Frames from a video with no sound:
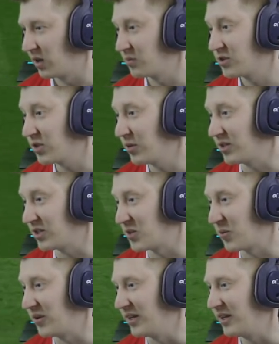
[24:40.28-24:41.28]
So
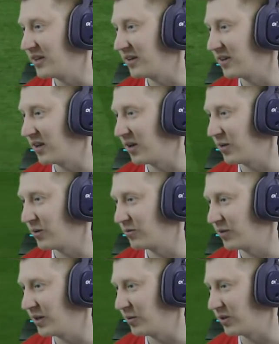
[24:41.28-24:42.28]
disappointed. I
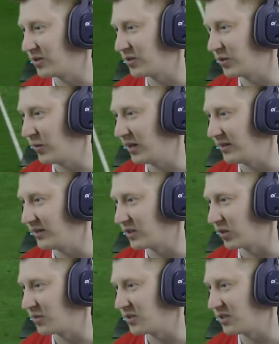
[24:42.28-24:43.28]
really wanted to do well in this
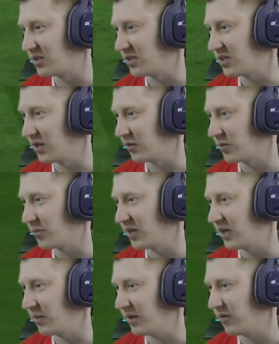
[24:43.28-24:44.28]
competition this year. After
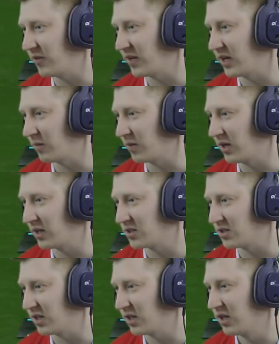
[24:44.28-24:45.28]
picking up the FA Cup
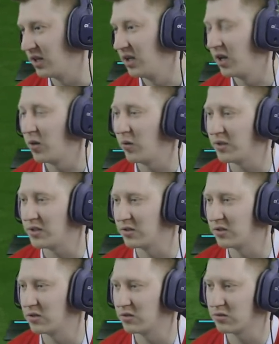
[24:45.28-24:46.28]
last year, I wanted to
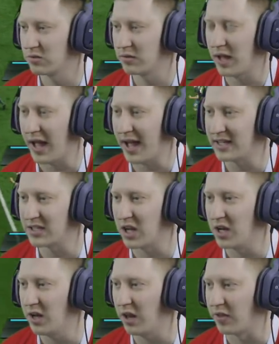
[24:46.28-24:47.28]
add
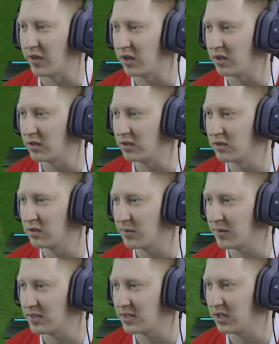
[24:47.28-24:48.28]
another
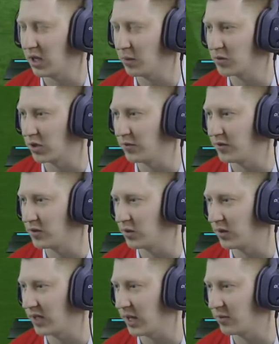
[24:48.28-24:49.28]
domestic cup trophy to
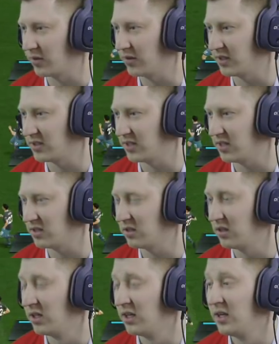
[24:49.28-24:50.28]
our cabinet this season.